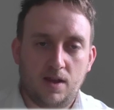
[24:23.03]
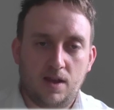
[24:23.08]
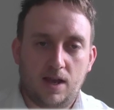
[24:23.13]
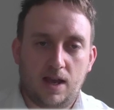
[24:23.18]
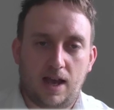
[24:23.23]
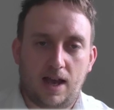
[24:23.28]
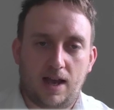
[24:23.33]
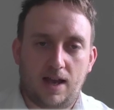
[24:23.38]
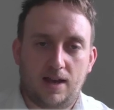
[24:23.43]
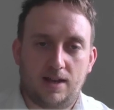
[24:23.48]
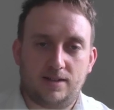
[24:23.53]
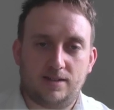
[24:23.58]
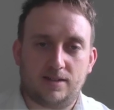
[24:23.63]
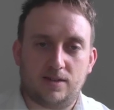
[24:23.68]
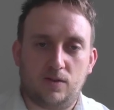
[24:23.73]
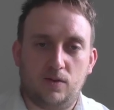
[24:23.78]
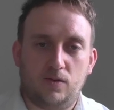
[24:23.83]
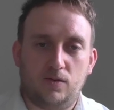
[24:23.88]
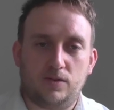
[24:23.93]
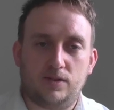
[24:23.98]
And
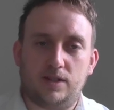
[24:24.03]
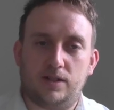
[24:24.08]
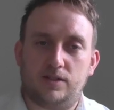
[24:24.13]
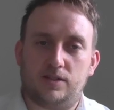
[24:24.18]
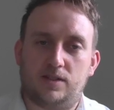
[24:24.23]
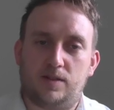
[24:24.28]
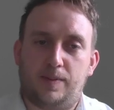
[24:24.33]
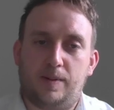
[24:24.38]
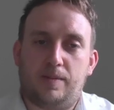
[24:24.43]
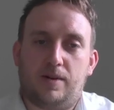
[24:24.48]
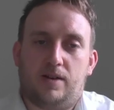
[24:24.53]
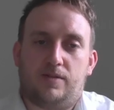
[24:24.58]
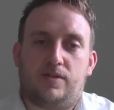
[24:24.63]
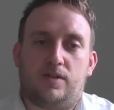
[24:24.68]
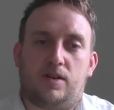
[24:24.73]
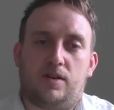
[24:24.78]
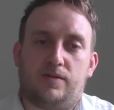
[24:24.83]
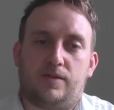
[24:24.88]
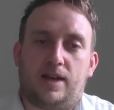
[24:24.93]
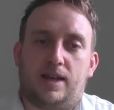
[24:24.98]
also just to be mindful
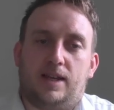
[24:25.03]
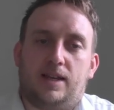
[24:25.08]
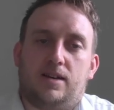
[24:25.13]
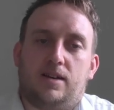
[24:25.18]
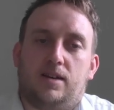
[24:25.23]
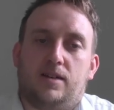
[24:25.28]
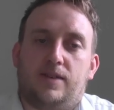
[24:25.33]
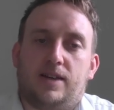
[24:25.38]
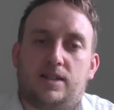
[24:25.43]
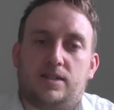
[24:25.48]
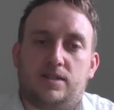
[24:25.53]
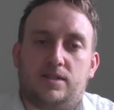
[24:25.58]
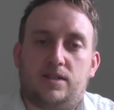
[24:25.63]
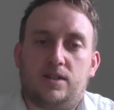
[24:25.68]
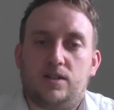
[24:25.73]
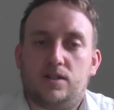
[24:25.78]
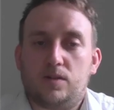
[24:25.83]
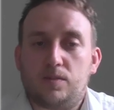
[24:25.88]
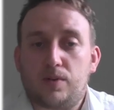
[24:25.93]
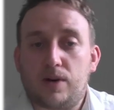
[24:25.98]
of any kind of
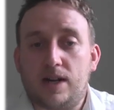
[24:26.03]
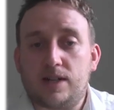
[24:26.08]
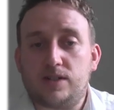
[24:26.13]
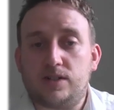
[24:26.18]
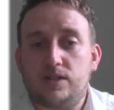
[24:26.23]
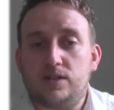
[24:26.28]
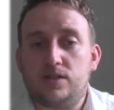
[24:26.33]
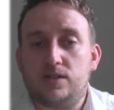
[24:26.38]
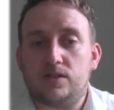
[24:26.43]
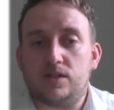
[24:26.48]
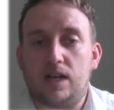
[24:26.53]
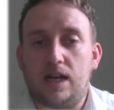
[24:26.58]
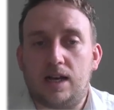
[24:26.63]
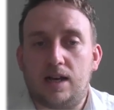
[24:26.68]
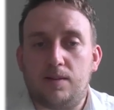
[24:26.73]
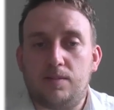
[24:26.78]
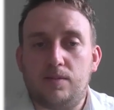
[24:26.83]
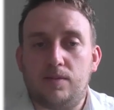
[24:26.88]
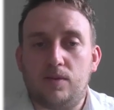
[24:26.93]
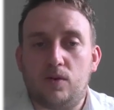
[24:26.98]
external pressures
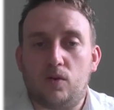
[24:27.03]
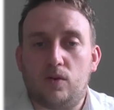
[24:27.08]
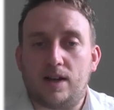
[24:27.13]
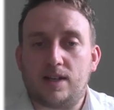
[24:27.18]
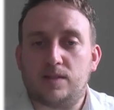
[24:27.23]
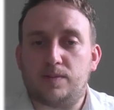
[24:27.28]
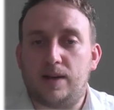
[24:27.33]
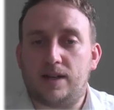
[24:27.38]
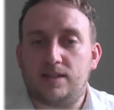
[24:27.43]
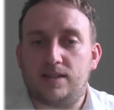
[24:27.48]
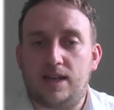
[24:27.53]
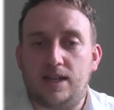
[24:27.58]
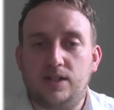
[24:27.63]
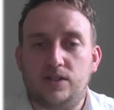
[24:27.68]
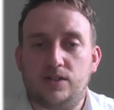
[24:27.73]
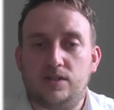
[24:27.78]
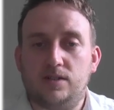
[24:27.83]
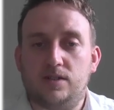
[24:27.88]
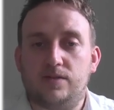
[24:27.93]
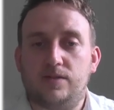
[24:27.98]
or
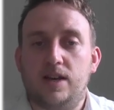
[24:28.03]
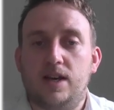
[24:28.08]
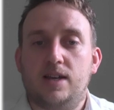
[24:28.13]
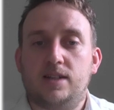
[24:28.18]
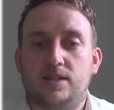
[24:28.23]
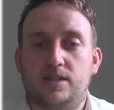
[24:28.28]
expectations of